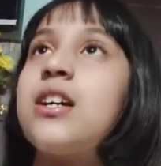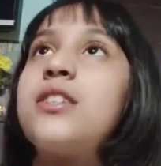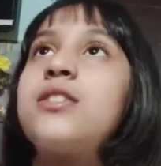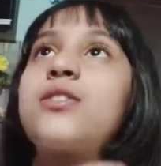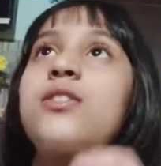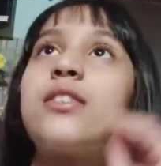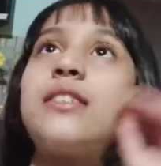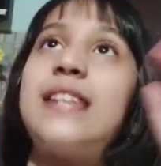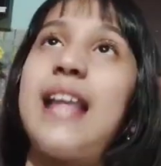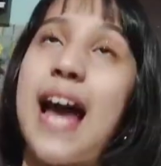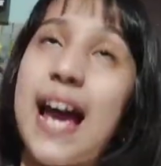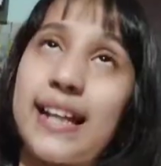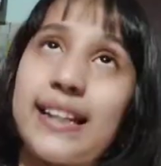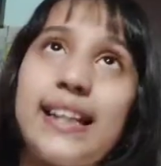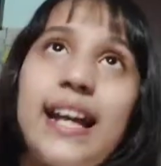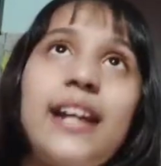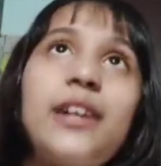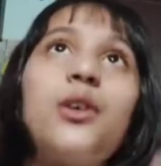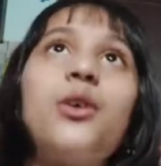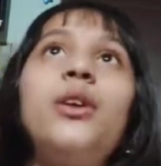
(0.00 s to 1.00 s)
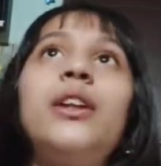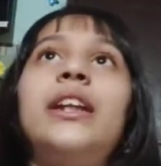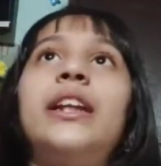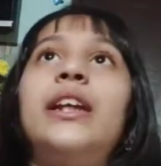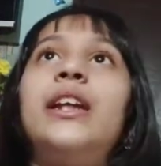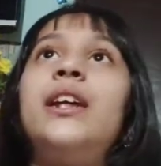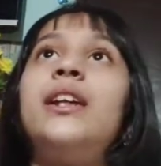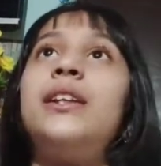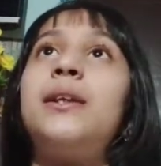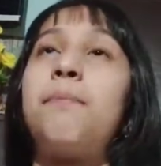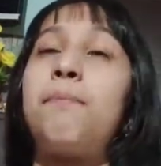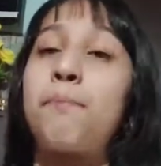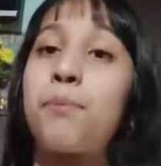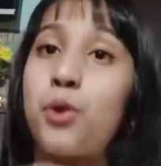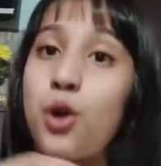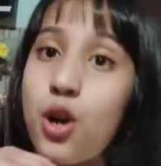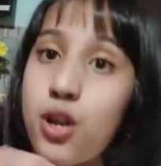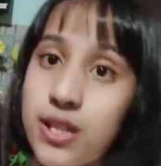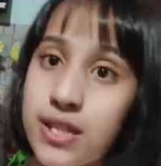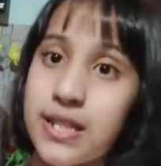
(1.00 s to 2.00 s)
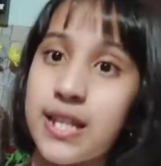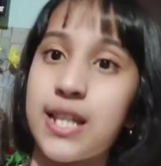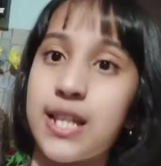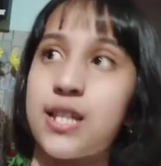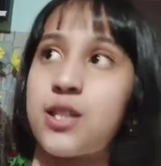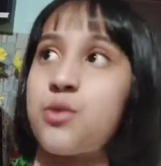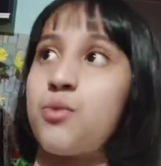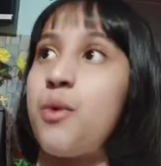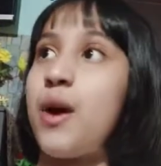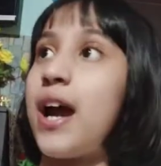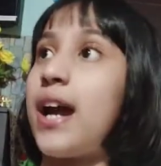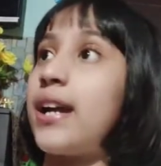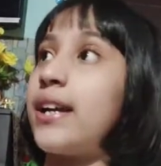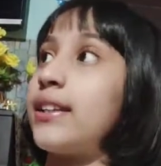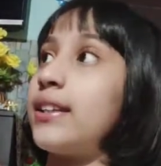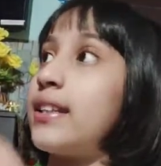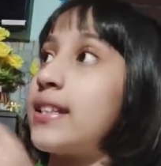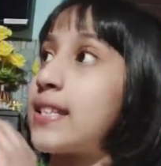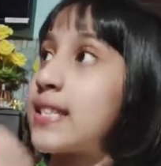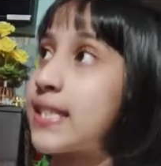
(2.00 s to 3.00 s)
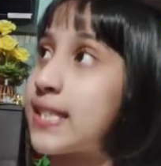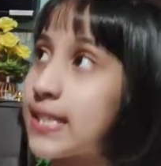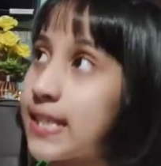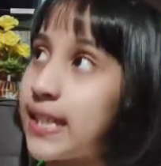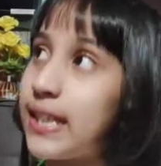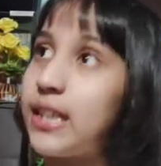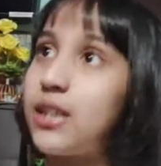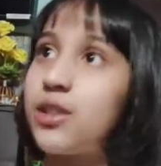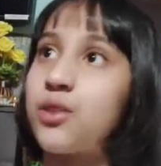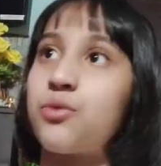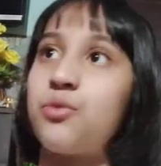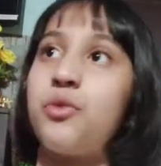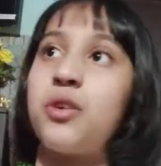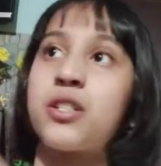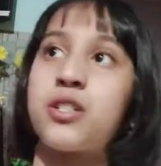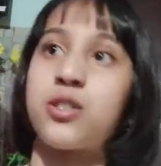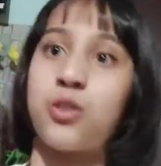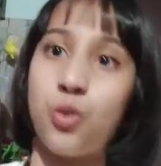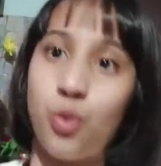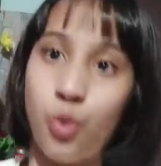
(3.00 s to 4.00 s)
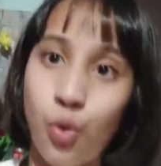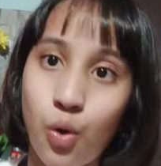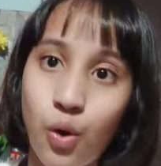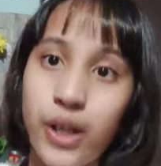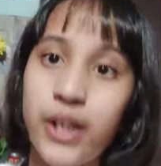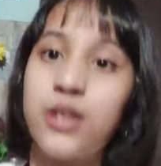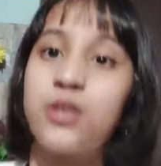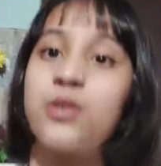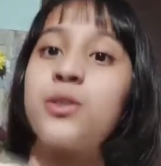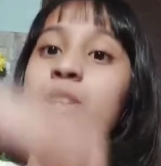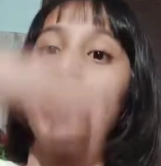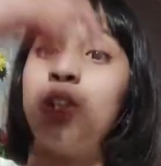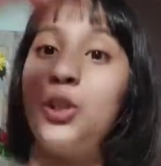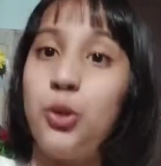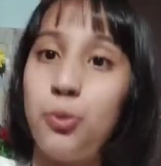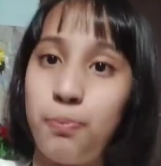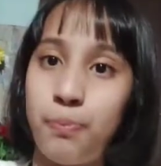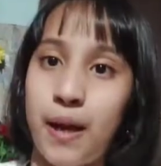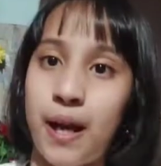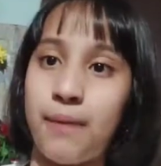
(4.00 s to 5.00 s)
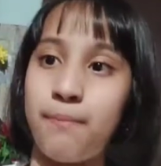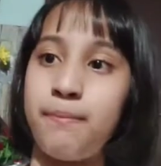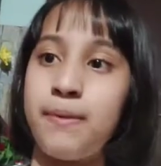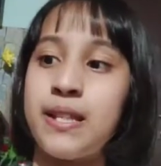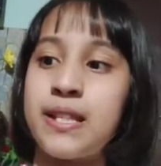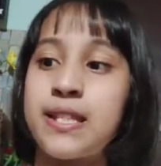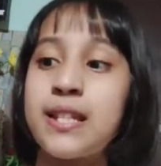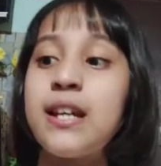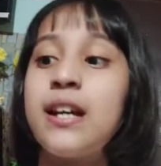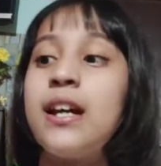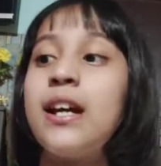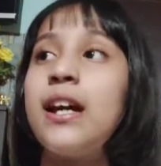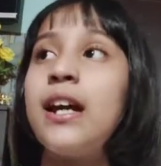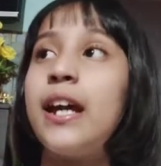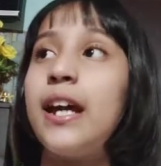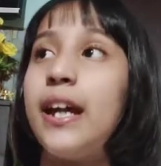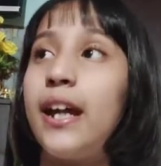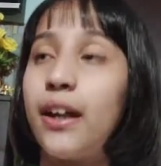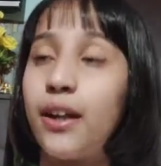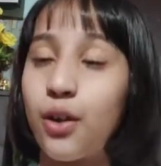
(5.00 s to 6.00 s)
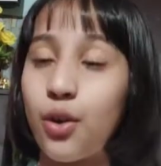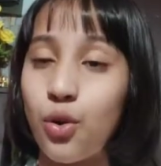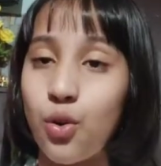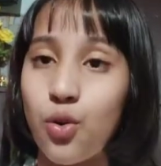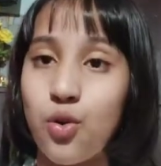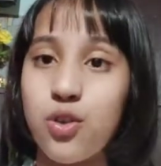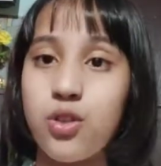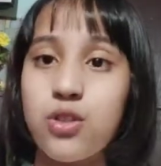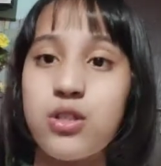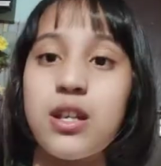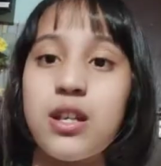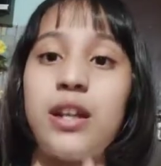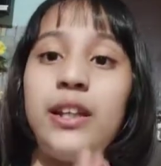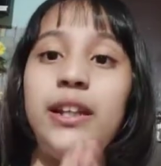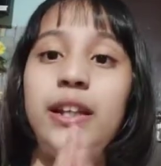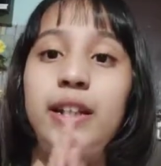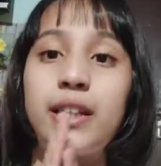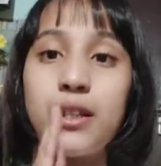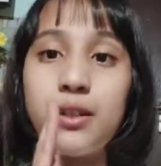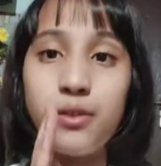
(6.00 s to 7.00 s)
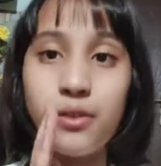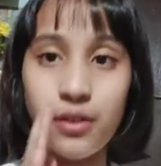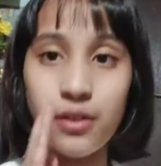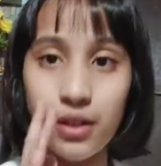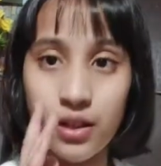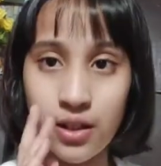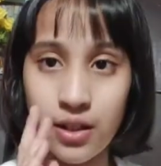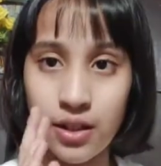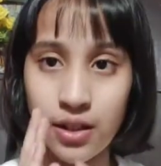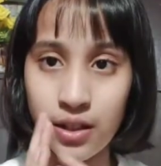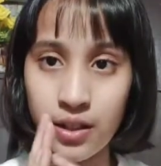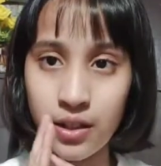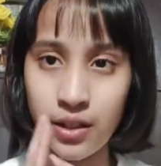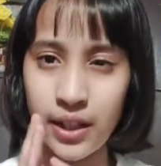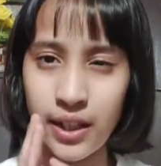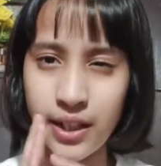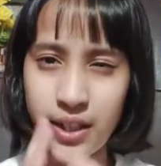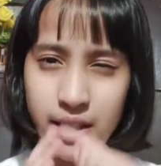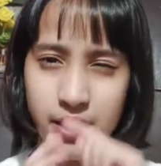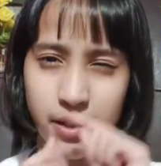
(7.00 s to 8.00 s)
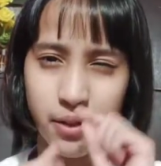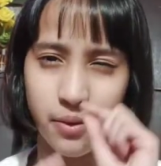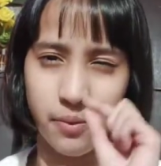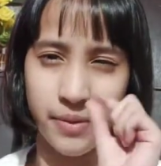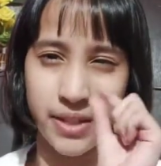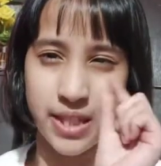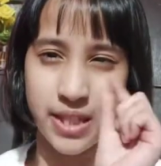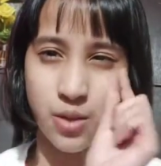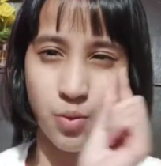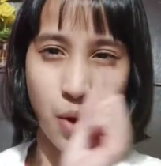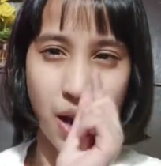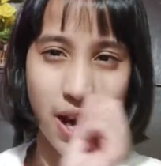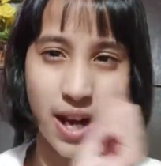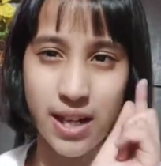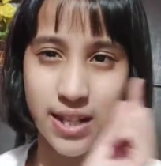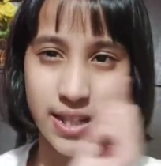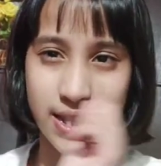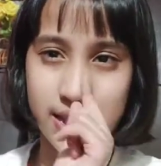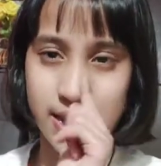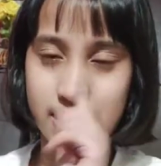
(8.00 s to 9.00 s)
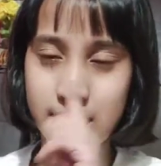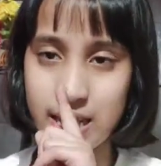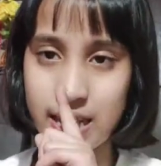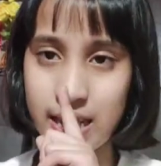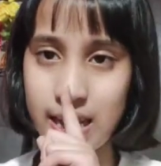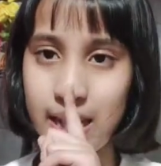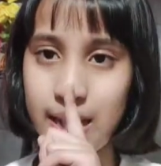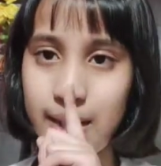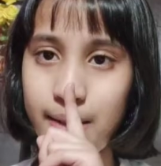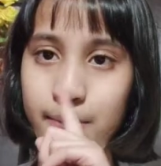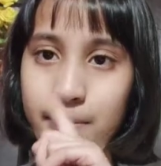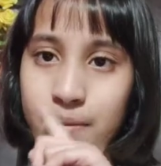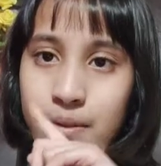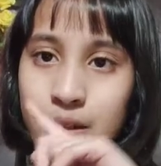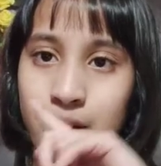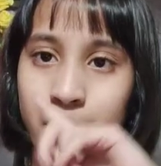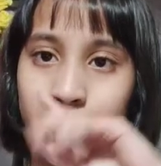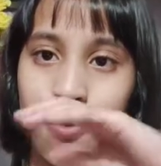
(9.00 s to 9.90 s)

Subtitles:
So like that only, the process where the seed was grow into a new plant means it grows a little, means one stem,